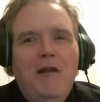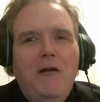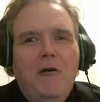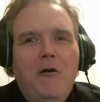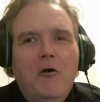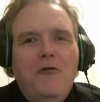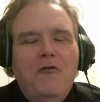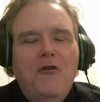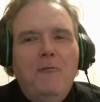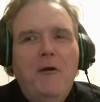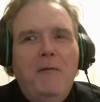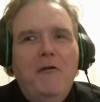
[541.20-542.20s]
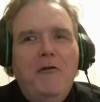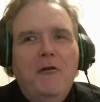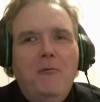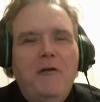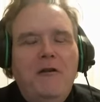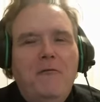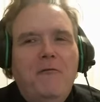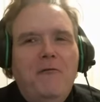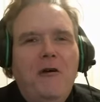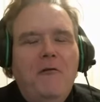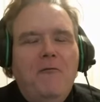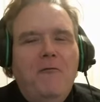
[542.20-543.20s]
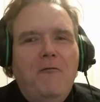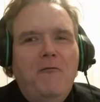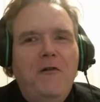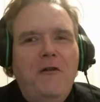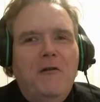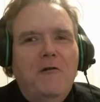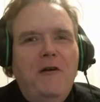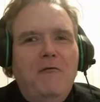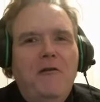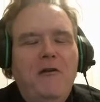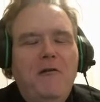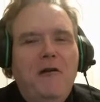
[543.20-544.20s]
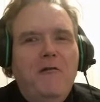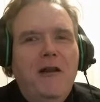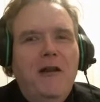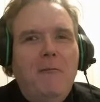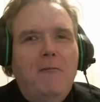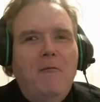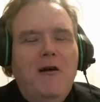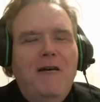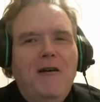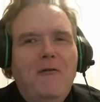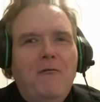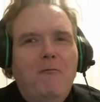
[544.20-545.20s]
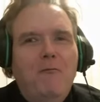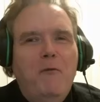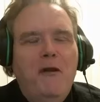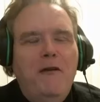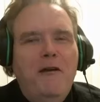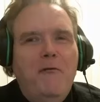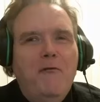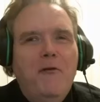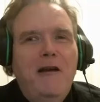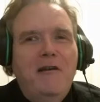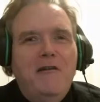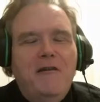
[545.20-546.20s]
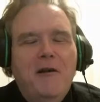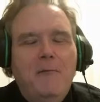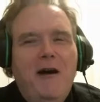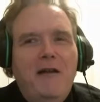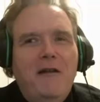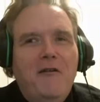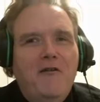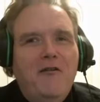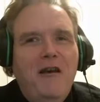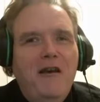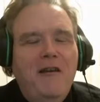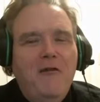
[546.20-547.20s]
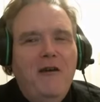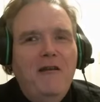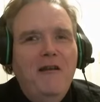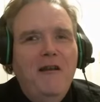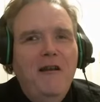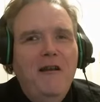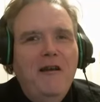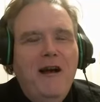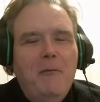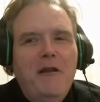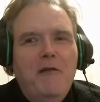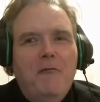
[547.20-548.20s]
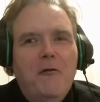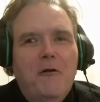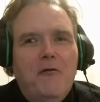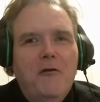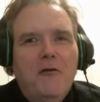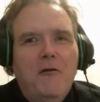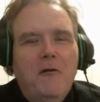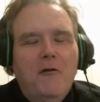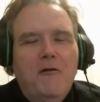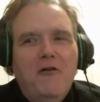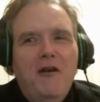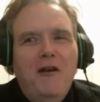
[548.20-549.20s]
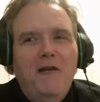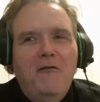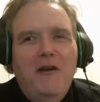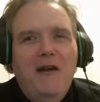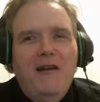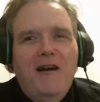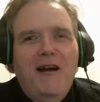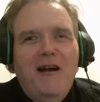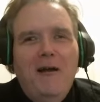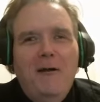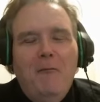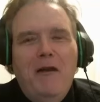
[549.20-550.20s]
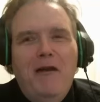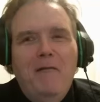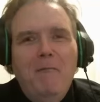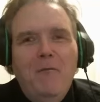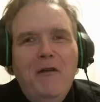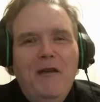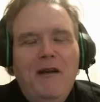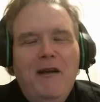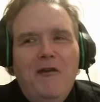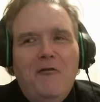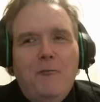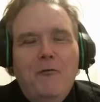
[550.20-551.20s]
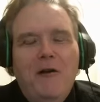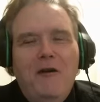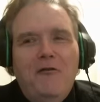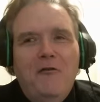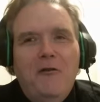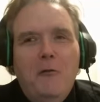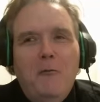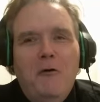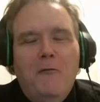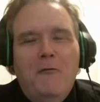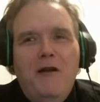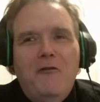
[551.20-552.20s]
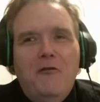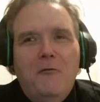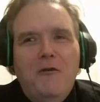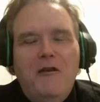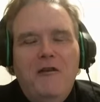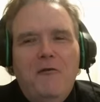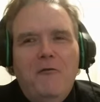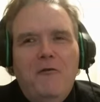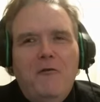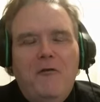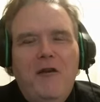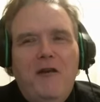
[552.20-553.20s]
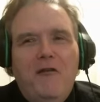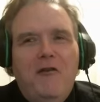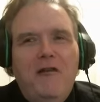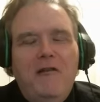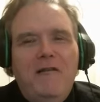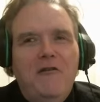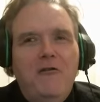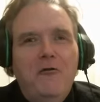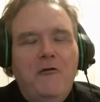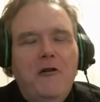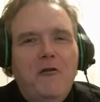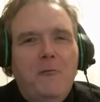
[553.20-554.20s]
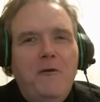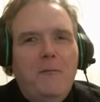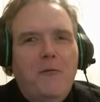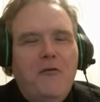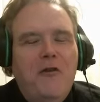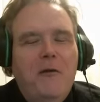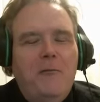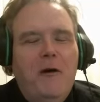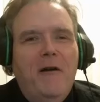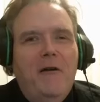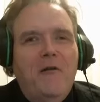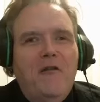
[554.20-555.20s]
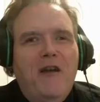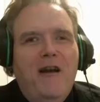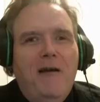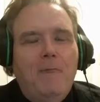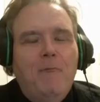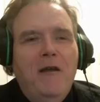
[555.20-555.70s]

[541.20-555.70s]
or just maybe a little bit of fear left in there that I'm maybe afraid to come out and say that I'm an influencer, or to say that I am an inspiration or motivational. The things that you and other people say about me all the time,